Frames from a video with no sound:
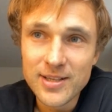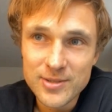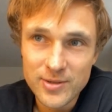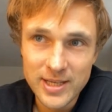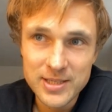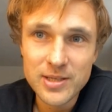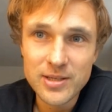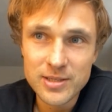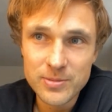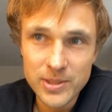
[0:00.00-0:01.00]
So they had to
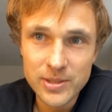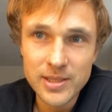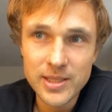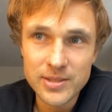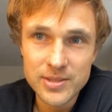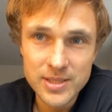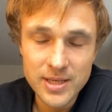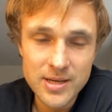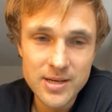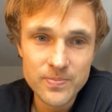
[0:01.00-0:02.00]
learn to be good leaders.
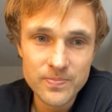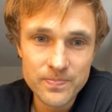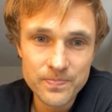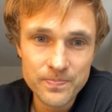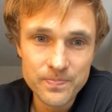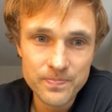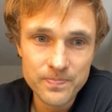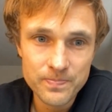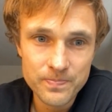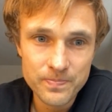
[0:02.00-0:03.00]

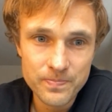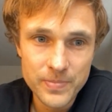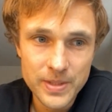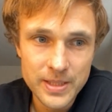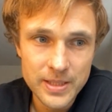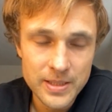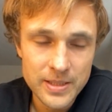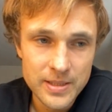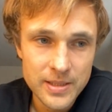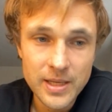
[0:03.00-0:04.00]
I'm
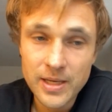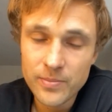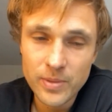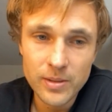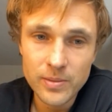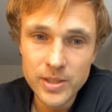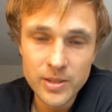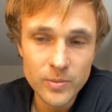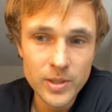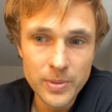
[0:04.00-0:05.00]

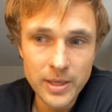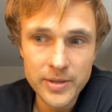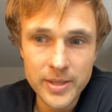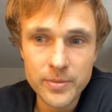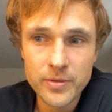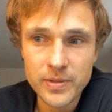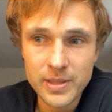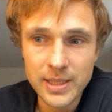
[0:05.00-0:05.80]
really proud of that movie.